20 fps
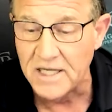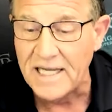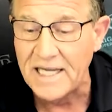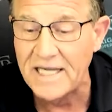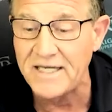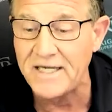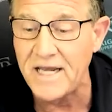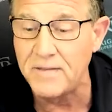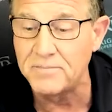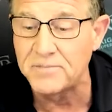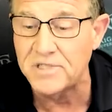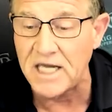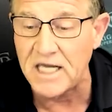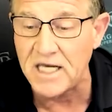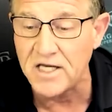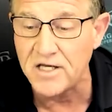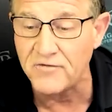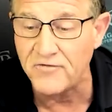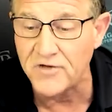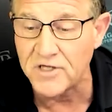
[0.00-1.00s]
it names
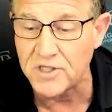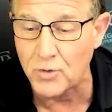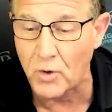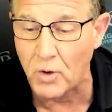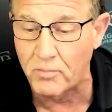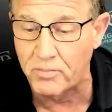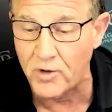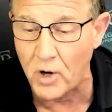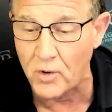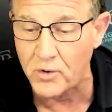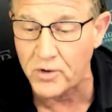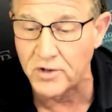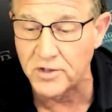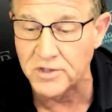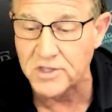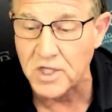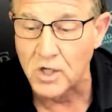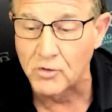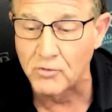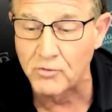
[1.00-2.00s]
individual
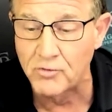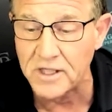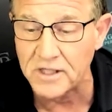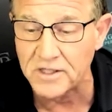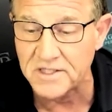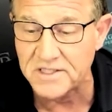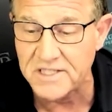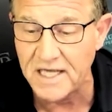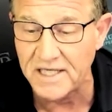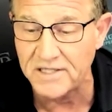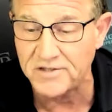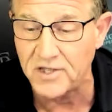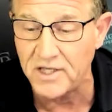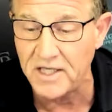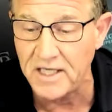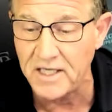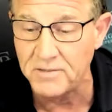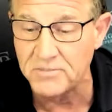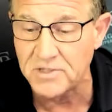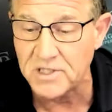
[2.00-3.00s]
brokers, real estate
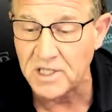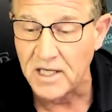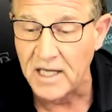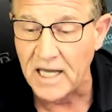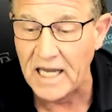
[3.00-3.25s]
teams,